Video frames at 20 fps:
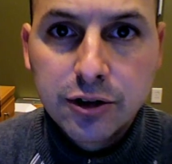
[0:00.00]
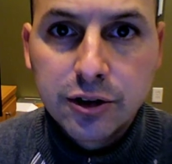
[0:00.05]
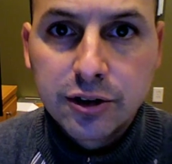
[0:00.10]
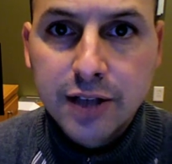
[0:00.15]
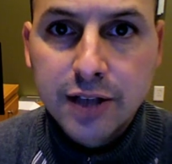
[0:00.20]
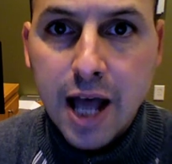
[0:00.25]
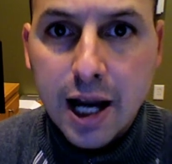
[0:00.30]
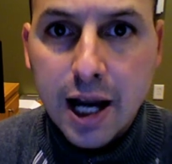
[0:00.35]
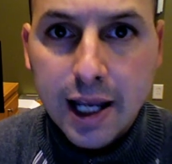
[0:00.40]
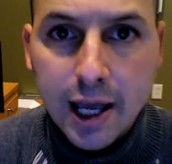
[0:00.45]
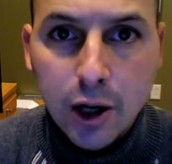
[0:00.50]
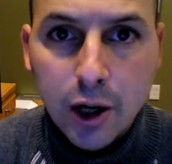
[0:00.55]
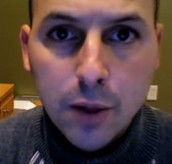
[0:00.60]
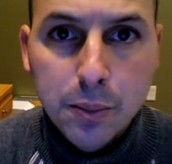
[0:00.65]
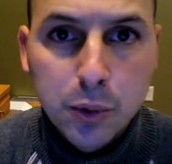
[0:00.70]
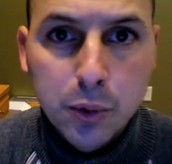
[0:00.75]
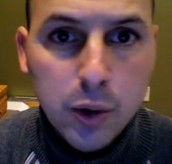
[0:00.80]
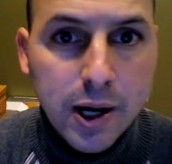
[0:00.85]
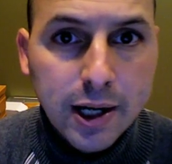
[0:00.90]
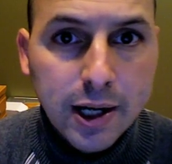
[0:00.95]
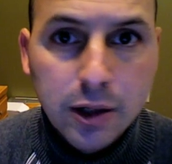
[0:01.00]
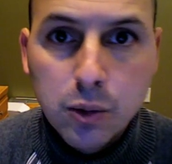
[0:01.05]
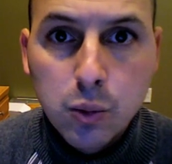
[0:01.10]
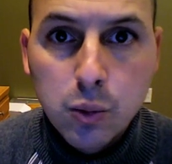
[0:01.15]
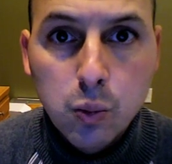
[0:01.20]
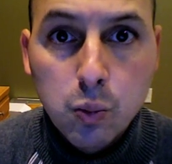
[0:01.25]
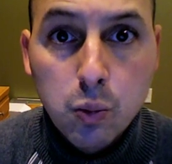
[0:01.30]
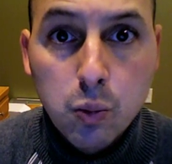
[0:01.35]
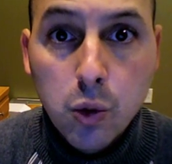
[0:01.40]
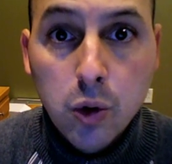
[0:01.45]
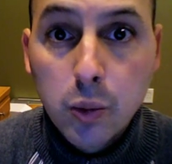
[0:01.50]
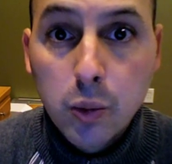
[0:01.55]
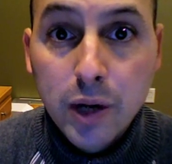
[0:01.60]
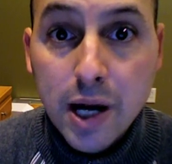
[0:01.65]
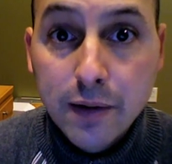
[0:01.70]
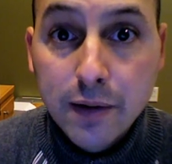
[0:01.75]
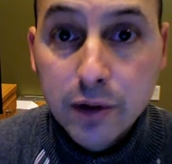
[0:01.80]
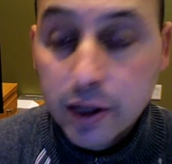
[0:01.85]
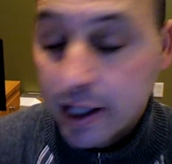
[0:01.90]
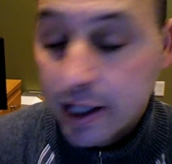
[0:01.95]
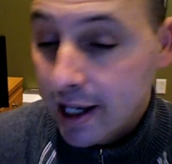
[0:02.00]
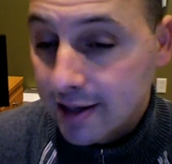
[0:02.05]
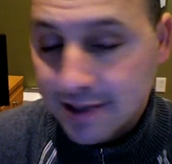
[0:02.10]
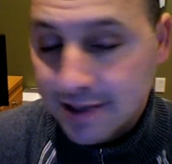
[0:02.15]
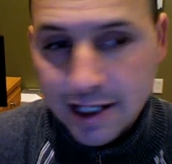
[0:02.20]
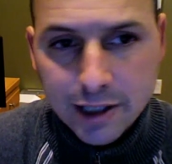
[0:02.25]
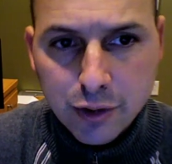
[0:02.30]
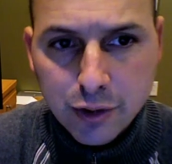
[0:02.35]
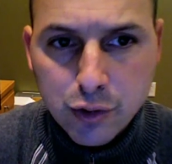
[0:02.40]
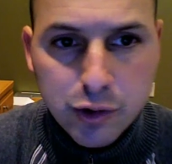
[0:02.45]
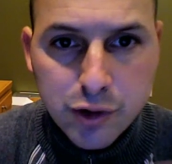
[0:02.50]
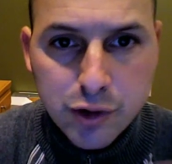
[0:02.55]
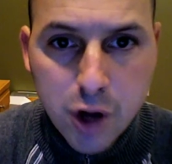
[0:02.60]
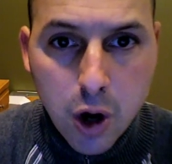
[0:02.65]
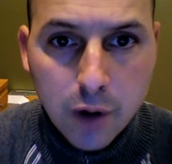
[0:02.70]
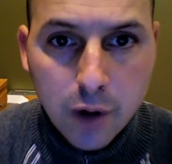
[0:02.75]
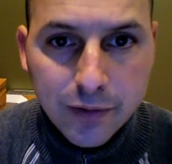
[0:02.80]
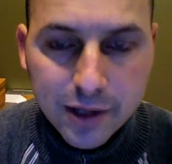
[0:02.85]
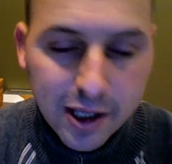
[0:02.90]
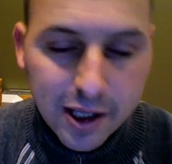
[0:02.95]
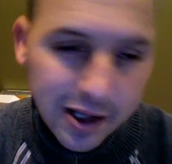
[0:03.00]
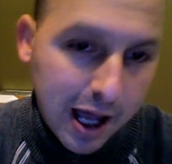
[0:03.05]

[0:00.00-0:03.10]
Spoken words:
the stock got upgraded, or whatever case, I didn't know.